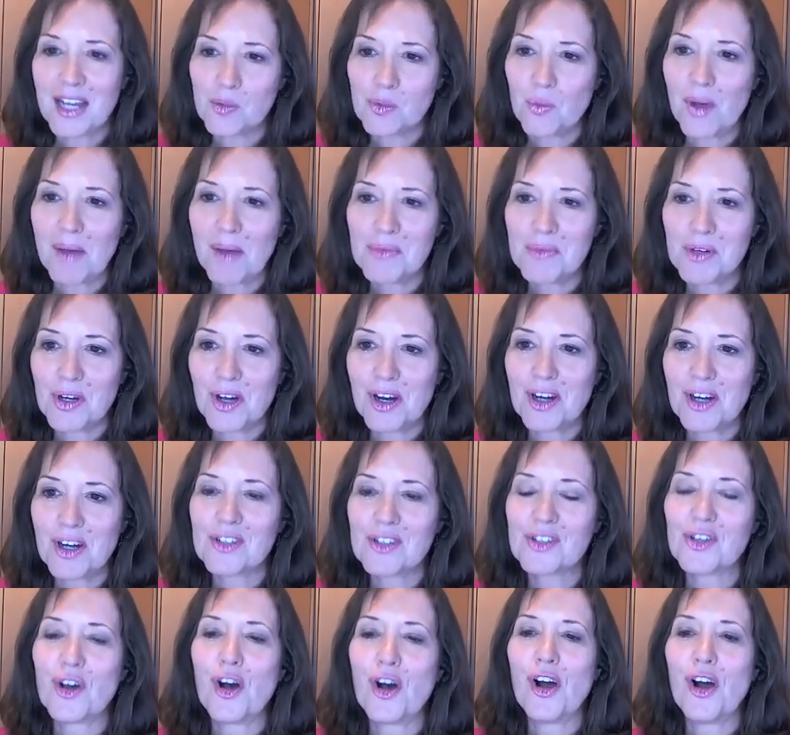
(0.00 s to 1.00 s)
webinars
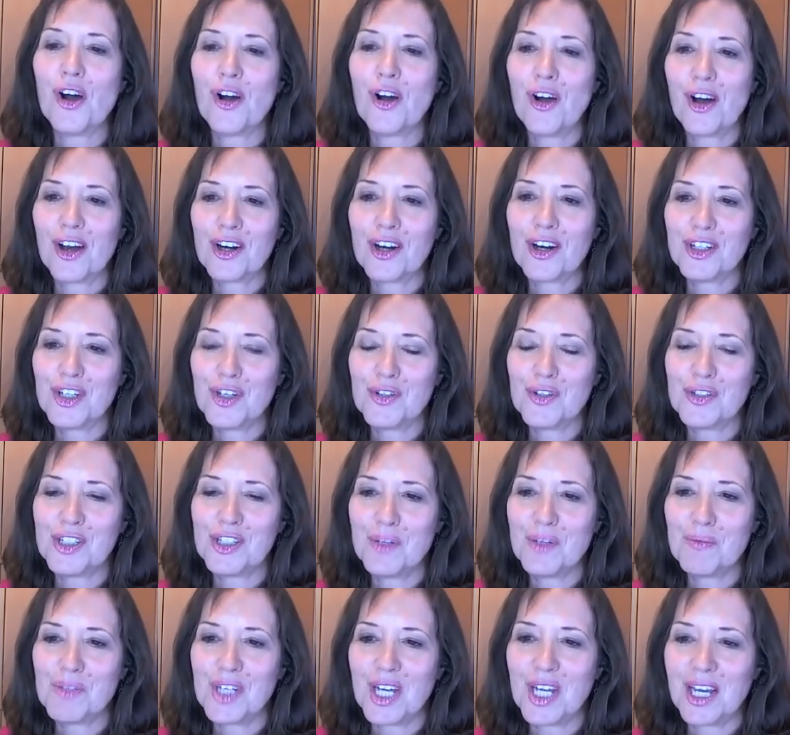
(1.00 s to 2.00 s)
are on our
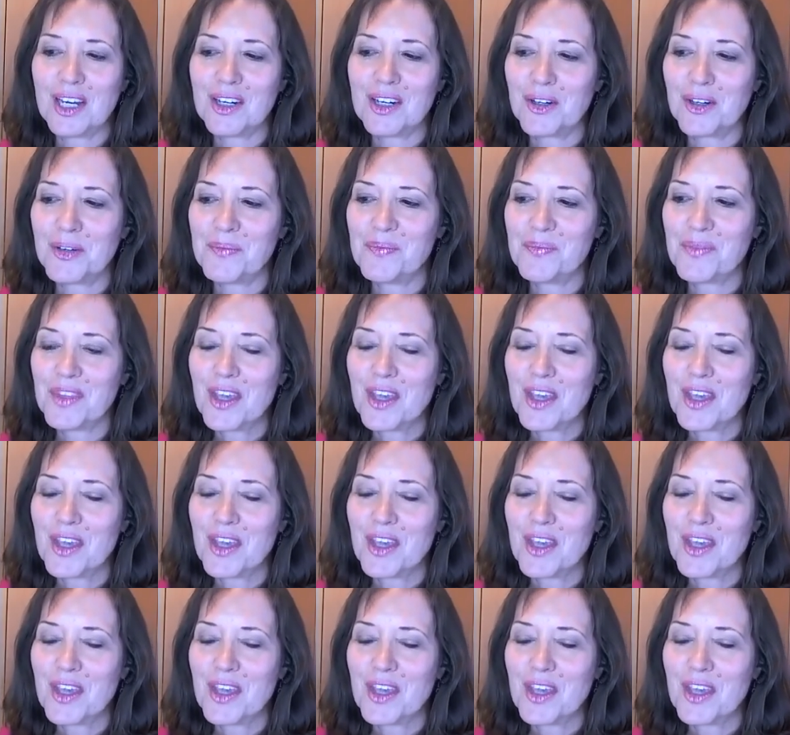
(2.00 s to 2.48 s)
YouTube channel.